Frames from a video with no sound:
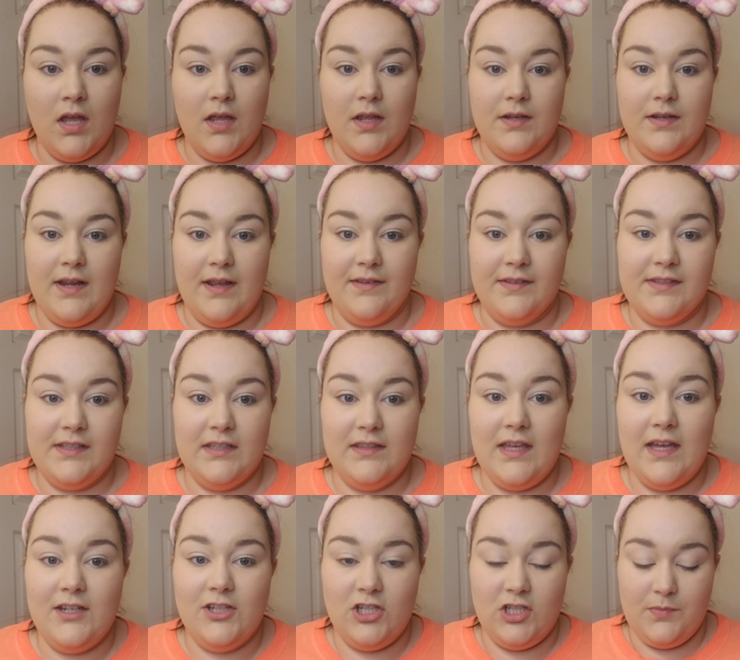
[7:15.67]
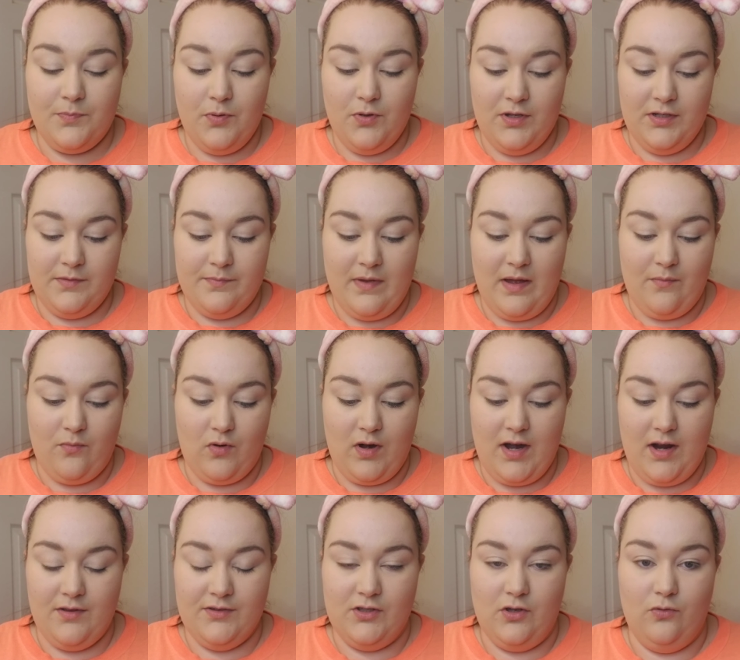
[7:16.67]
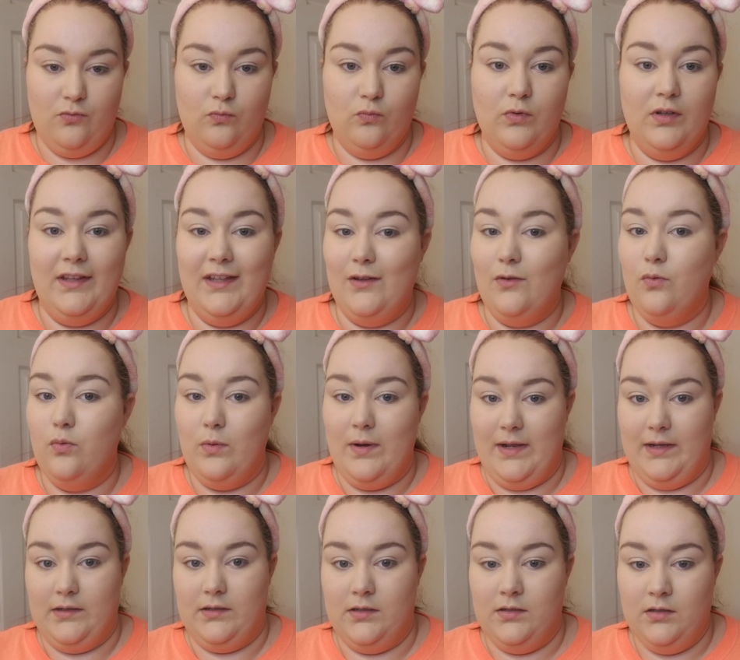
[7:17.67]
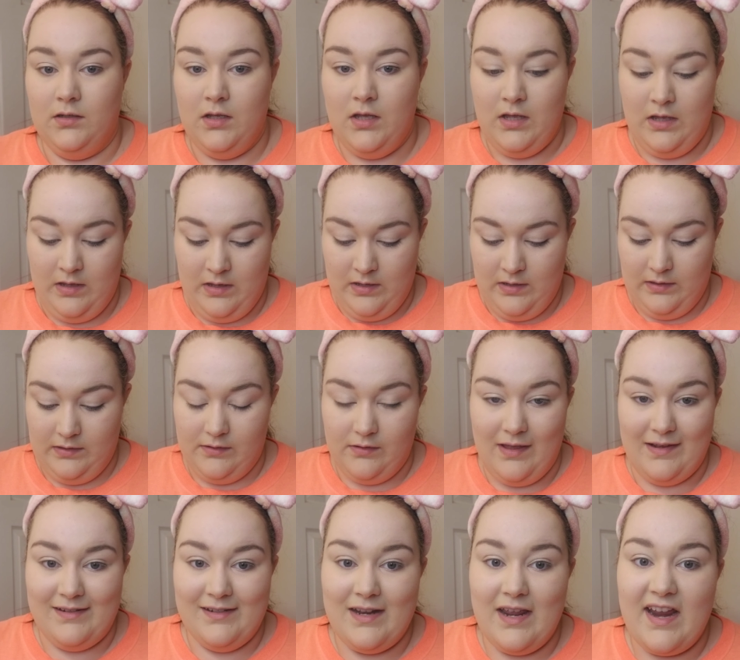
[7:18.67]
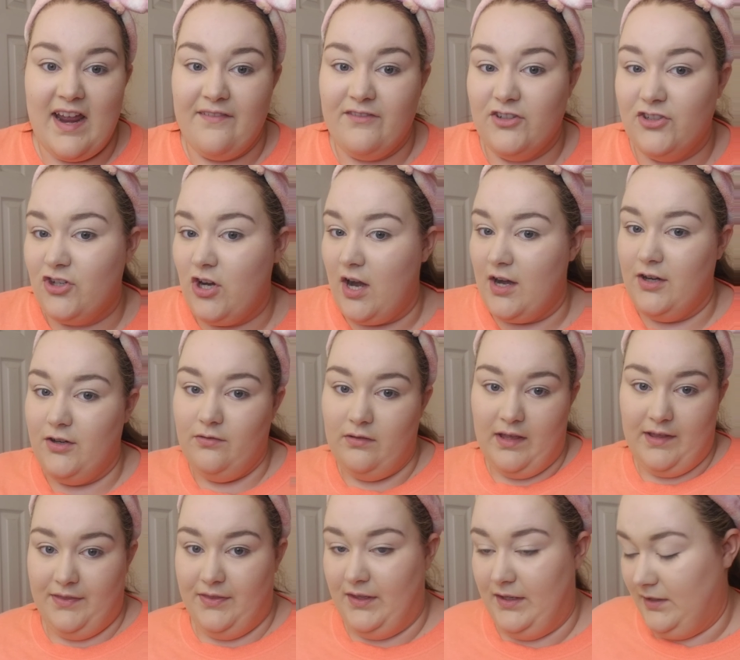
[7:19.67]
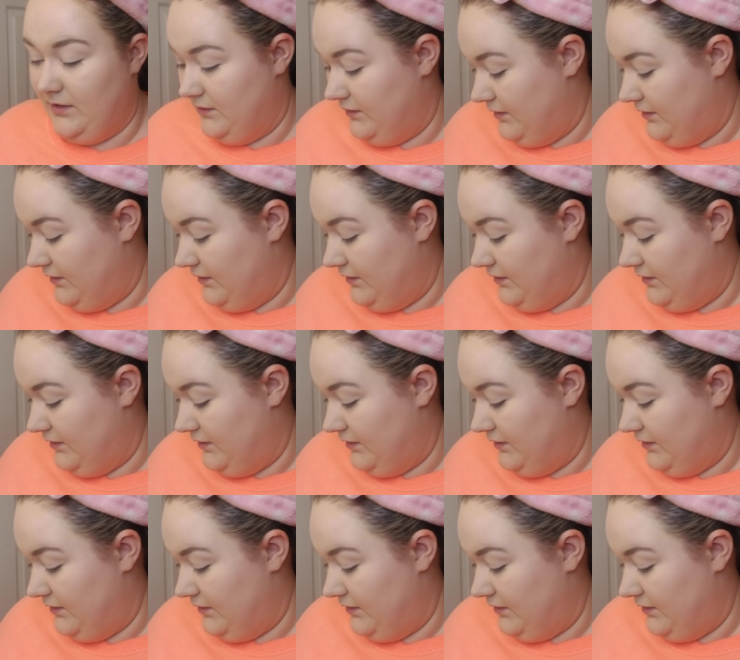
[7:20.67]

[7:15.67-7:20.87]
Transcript: Now, see, that just puts my brows on really quick. So like today, I'm just trying to do like things